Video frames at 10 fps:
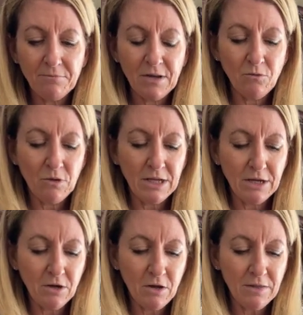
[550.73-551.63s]
And
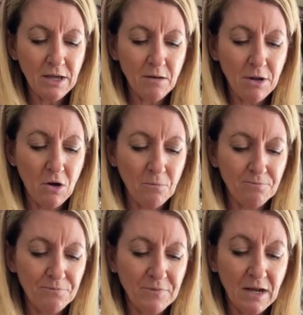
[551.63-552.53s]
pop these into the oven,
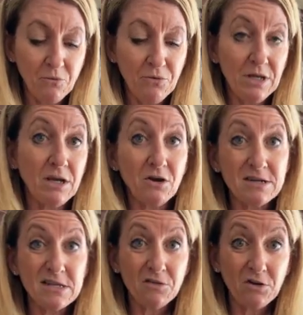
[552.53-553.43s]
and we'll let you know how
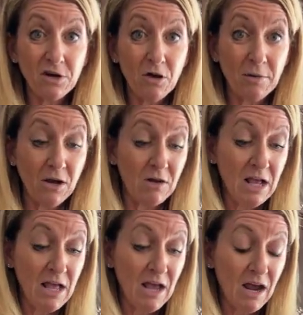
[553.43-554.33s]
they come out.
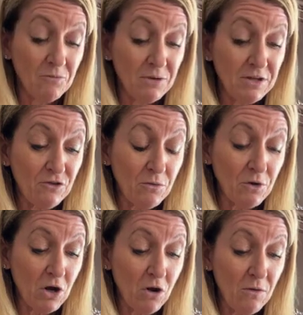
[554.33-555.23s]
I'm really curious how they're
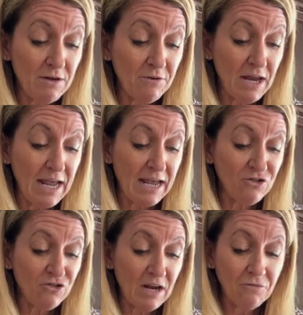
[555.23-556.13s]
gonna come out. I
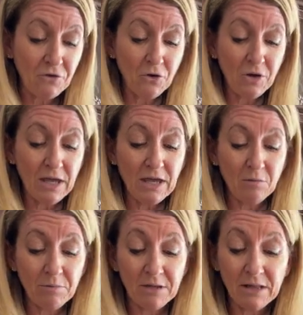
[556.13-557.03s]
really don't know.
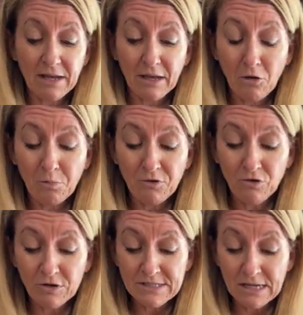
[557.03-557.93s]
And if I had a hashtag
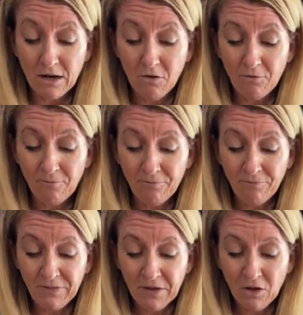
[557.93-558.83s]
for cooking, it would be
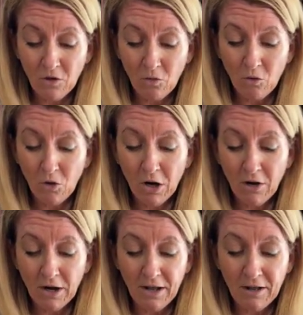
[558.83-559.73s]
like, hope it turns
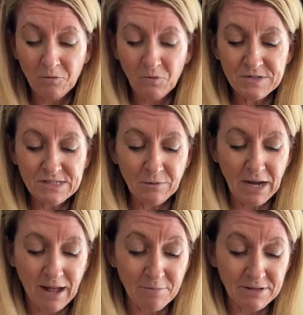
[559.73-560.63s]
out,
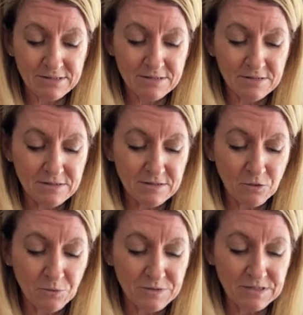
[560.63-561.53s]
or
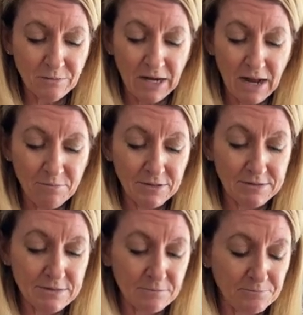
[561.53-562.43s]
we'll see what
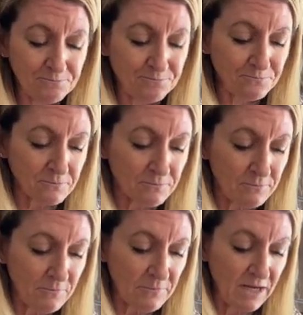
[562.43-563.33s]
happens. This is a we'll
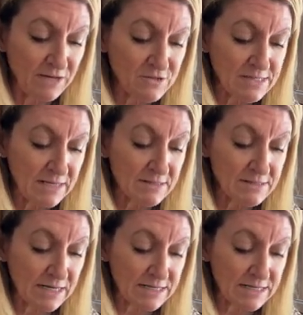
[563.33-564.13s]
see what happens.